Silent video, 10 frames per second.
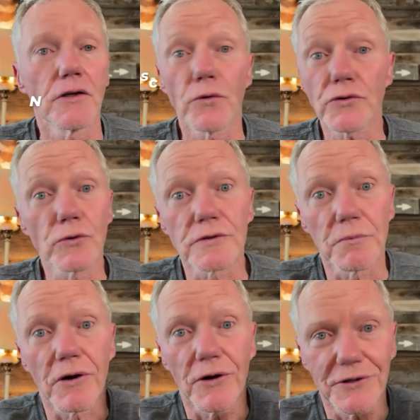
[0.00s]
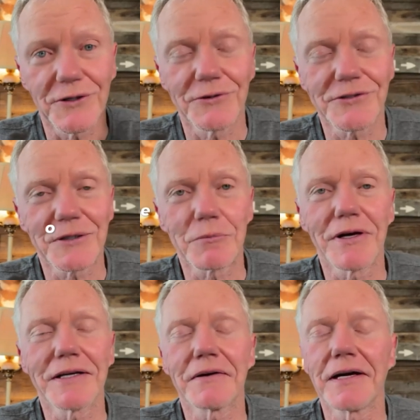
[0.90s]
No school tomorrow, you know, it was on the
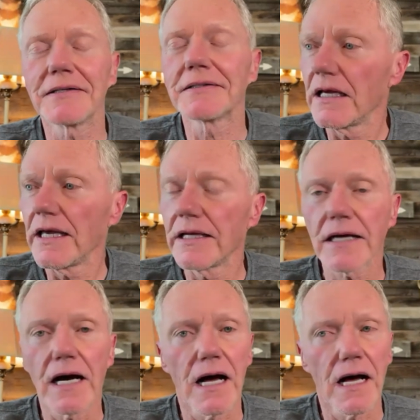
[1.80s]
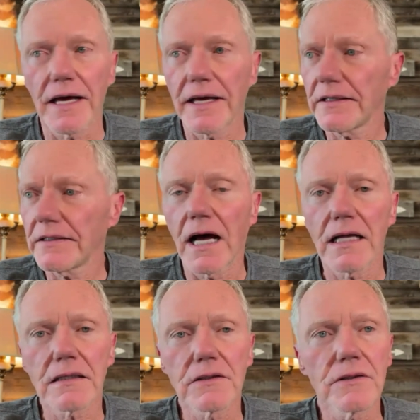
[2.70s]
break, right? And I, I
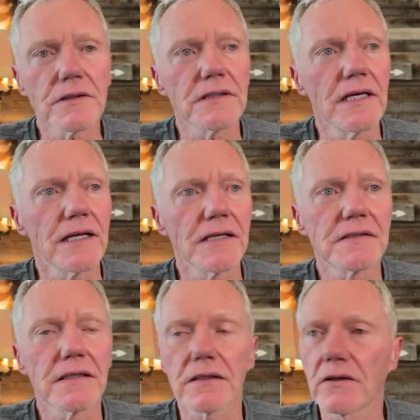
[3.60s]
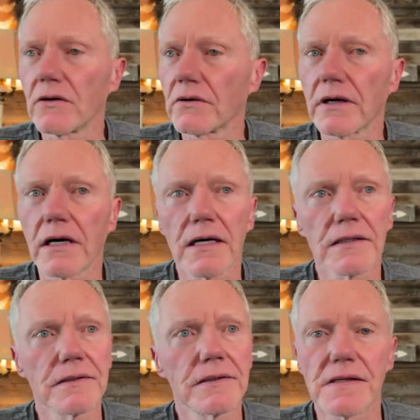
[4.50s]
looked and I said, oh
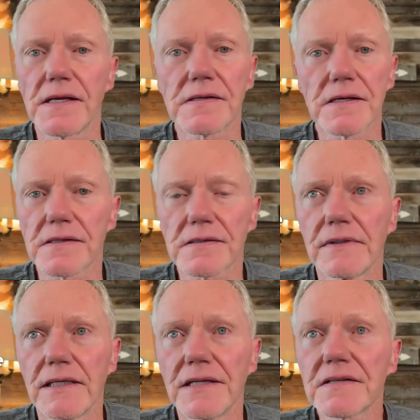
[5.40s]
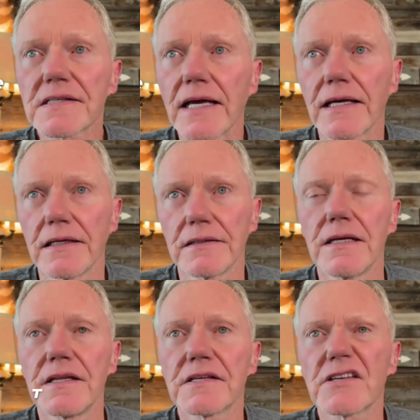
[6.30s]
God, this is insane.
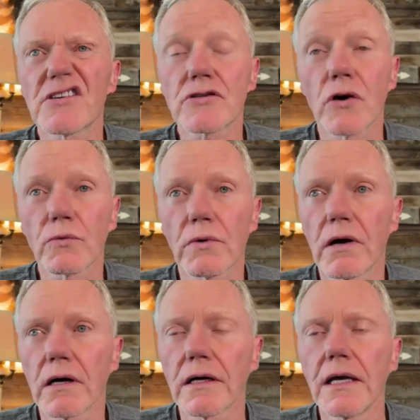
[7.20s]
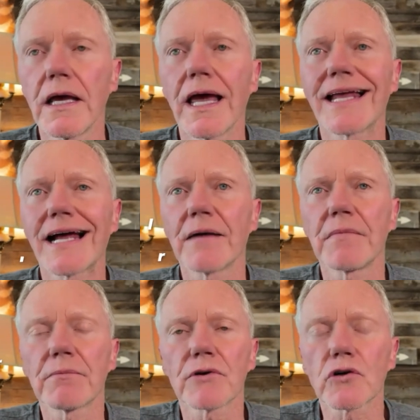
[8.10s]
This is so wrong. And I
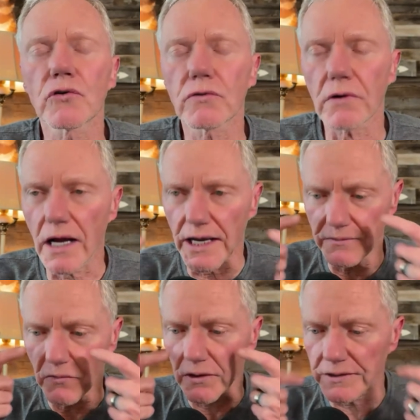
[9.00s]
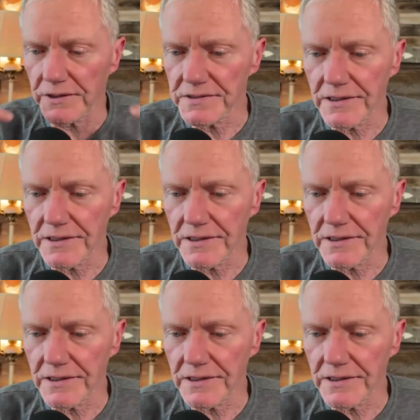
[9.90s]
remember crying, Marcus.